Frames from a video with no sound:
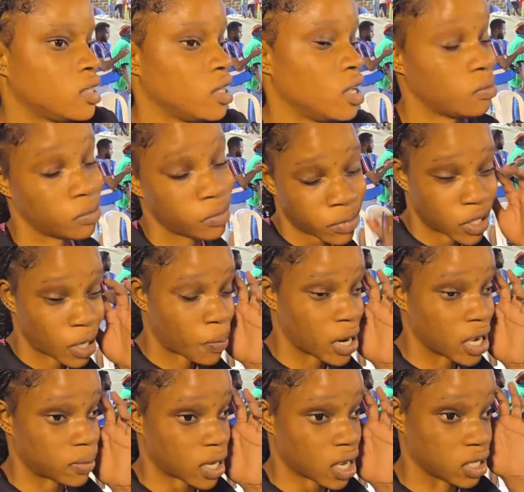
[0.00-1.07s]
Stay tuned
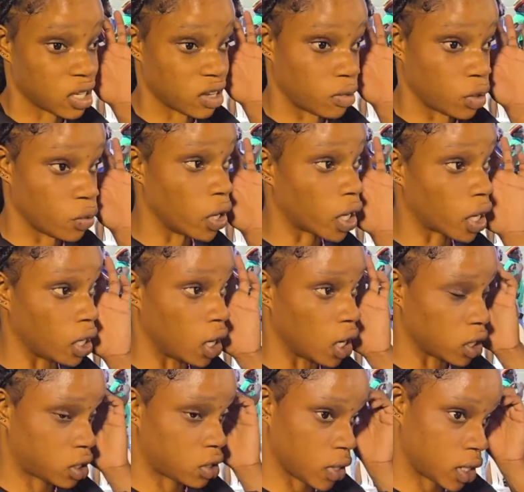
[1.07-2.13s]
to uncover the story of
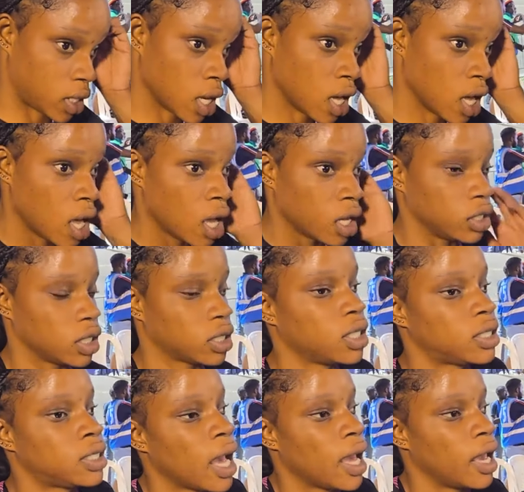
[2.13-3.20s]
this rising star and
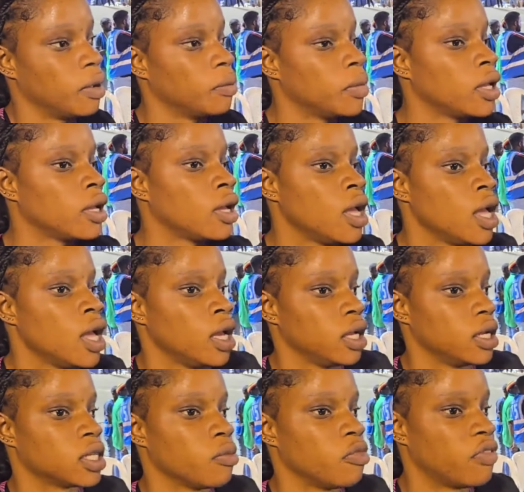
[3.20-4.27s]
her journey to the
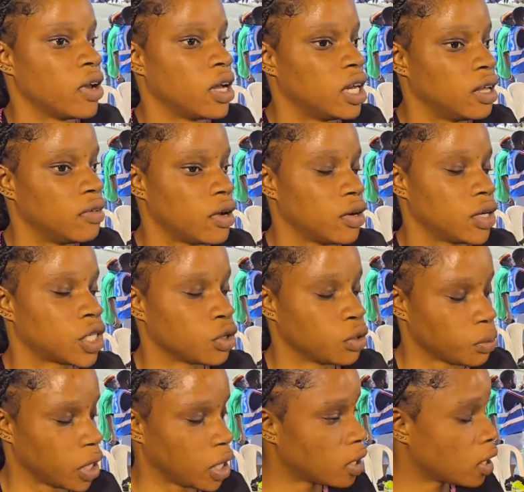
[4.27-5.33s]
2024 Paris
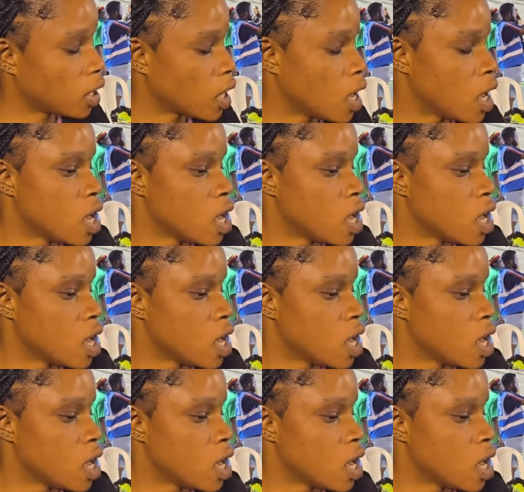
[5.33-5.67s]
Olympics.